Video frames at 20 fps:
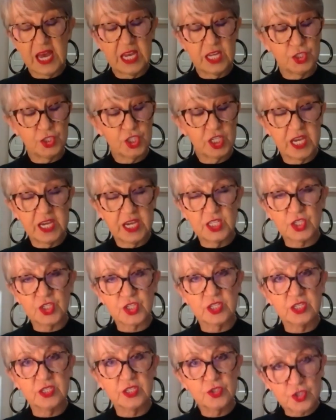
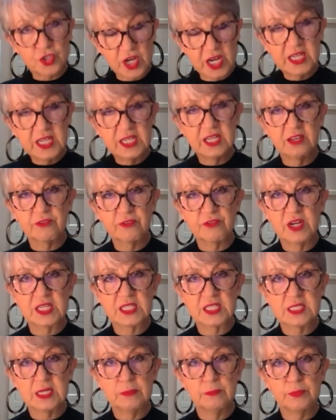education and training, for
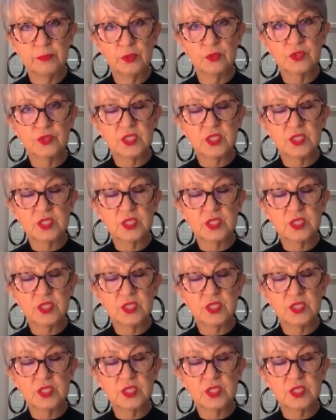example.